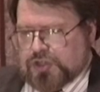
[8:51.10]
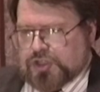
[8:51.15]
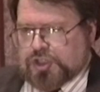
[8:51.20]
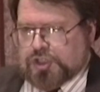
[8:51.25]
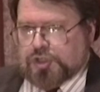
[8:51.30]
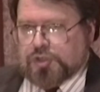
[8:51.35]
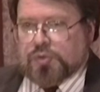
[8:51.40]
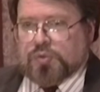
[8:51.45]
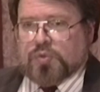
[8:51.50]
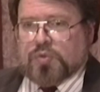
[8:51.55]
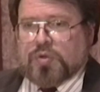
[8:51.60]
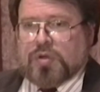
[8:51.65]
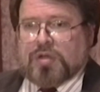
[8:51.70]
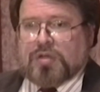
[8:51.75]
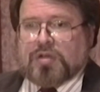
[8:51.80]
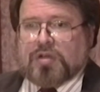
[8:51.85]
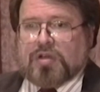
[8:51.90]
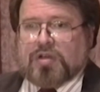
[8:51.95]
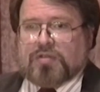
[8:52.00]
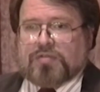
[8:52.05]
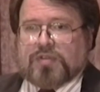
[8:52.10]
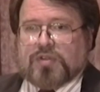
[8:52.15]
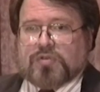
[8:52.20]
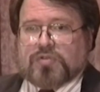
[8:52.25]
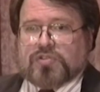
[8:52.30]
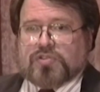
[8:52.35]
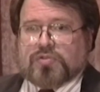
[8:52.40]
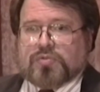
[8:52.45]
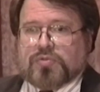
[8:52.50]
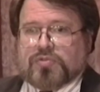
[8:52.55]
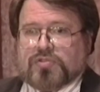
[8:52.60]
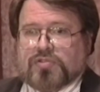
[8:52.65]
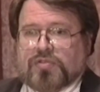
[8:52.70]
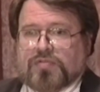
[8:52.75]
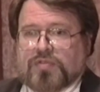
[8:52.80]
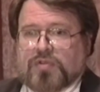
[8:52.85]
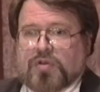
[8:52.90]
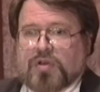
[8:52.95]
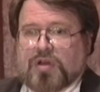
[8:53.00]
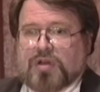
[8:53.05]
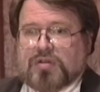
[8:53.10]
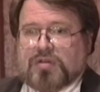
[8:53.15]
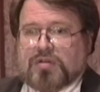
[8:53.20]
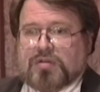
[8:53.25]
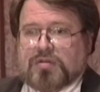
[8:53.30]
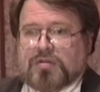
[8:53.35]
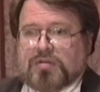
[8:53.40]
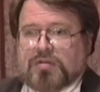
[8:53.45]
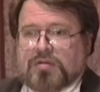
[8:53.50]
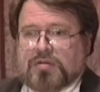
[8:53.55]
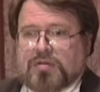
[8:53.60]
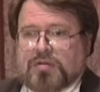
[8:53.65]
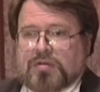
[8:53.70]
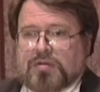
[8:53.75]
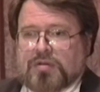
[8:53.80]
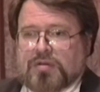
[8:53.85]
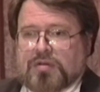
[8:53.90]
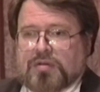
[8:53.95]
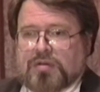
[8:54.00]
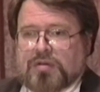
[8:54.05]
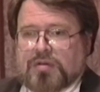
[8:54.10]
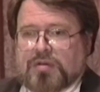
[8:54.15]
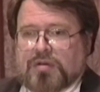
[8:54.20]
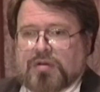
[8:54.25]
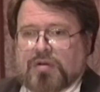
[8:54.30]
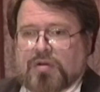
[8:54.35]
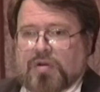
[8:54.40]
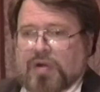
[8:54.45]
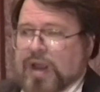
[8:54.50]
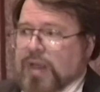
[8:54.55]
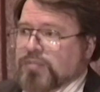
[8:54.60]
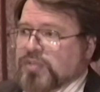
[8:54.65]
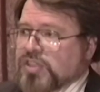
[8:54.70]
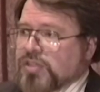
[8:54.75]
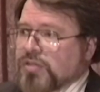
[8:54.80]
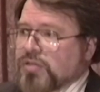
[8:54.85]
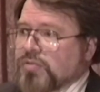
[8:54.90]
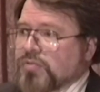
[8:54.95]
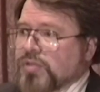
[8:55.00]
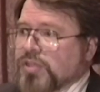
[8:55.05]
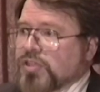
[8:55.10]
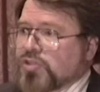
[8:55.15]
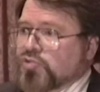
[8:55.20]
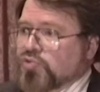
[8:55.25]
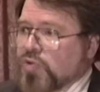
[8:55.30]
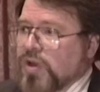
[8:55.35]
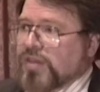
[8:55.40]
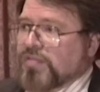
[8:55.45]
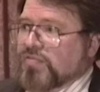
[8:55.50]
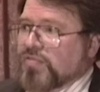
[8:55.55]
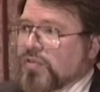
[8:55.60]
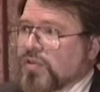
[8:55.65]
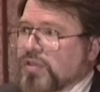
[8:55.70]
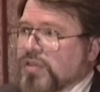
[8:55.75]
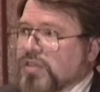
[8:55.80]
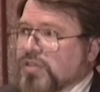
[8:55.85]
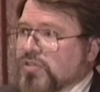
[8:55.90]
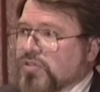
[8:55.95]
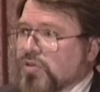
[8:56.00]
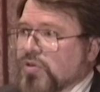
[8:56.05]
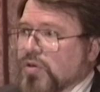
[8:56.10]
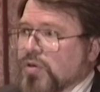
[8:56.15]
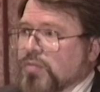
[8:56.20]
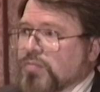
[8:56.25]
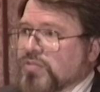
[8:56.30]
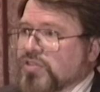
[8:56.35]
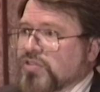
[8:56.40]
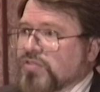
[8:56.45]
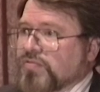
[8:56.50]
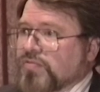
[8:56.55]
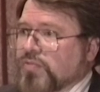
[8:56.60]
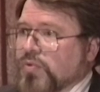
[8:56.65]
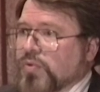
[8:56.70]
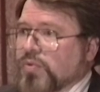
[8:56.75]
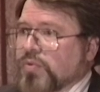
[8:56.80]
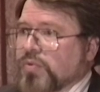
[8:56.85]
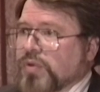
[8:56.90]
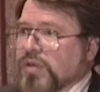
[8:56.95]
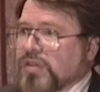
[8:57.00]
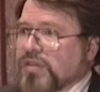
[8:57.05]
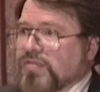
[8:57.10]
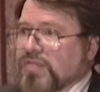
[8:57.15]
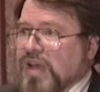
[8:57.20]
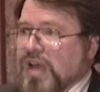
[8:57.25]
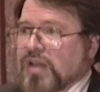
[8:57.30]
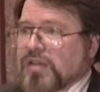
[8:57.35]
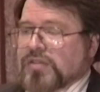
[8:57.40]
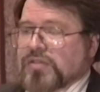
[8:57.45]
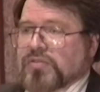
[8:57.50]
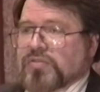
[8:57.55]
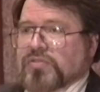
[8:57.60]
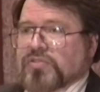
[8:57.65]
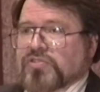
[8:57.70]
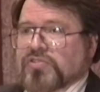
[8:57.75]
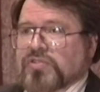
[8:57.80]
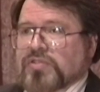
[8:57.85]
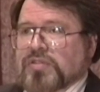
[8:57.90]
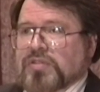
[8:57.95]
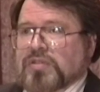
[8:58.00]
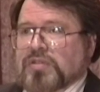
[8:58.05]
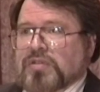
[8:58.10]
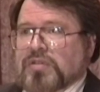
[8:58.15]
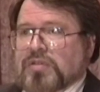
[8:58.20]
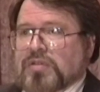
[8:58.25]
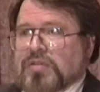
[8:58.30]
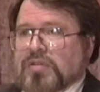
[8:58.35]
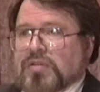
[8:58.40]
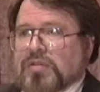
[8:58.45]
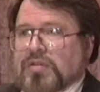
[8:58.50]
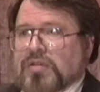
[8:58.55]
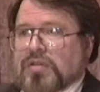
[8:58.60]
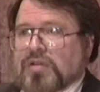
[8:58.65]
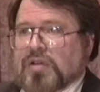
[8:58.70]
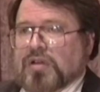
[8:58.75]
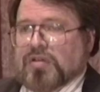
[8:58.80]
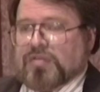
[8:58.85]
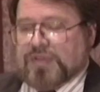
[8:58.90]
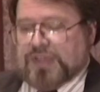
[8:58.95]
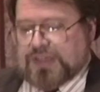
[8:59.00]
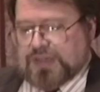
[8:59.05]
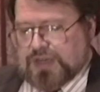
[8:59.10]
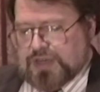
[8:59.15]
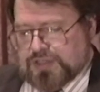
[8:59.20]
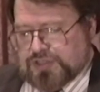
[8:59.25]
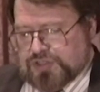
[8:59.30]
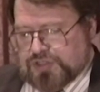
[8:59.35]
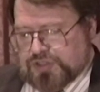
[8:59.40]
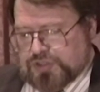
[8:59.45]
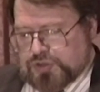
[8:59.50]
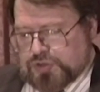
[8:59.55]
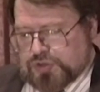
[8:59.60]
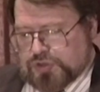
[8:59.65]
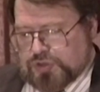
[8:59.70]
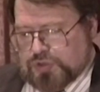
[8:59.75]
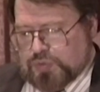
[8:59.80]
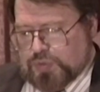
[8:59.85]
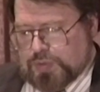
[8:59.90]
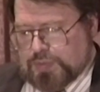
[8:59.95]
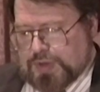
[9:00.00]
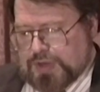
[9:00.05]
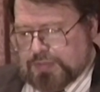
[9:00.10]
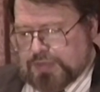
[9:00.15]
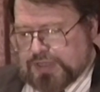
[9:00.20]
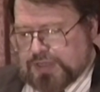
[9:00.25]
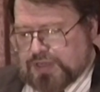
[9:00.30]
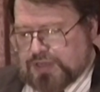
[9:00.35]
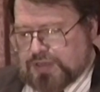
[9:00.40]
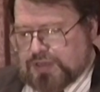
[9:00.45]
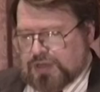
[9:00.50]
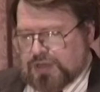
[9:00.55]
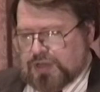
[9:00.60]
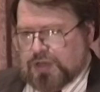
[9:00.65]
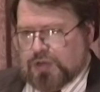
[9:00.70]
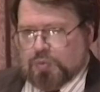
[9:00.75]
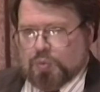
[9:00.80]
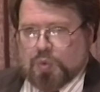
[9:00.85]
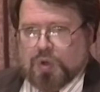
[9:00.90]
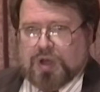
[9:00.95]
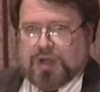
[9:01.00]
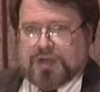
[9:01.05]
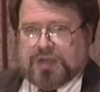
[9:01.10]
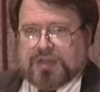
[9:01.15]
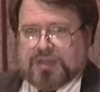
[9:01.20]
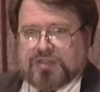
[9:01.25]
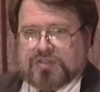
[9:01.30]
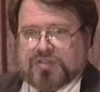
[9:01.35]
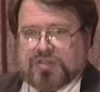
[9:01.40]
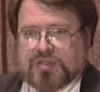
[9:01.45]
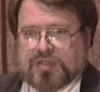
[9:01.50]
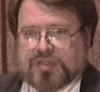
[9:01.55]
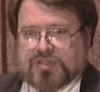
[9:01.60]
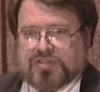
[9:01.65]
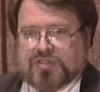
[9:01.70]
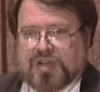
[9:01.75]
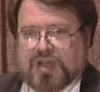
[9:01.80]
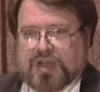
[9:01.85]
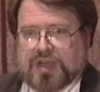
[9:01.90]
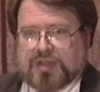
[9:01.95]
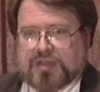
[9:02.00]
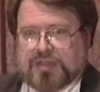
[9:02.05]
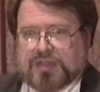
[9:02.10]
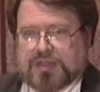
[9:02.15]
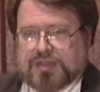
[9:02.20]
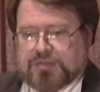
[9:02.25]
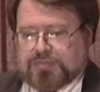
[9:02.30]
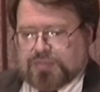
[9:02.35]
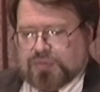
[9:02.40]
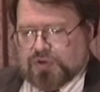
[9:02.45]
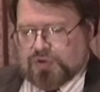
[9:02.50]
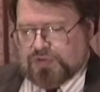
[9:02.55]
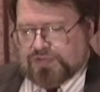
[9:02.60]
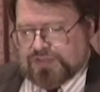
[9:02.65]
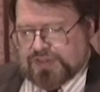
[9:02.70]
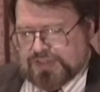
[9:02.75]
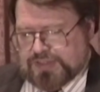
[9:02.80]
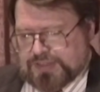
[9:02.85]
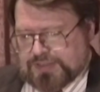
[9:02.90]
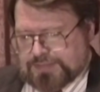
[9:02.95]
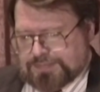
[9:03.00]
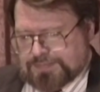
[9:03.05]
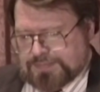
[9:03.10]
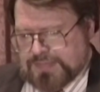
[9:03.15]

Two of those schools of thought are absolutely dreadful in terms of furthering the values of a constitutional republic, and one is at least highly imperfect.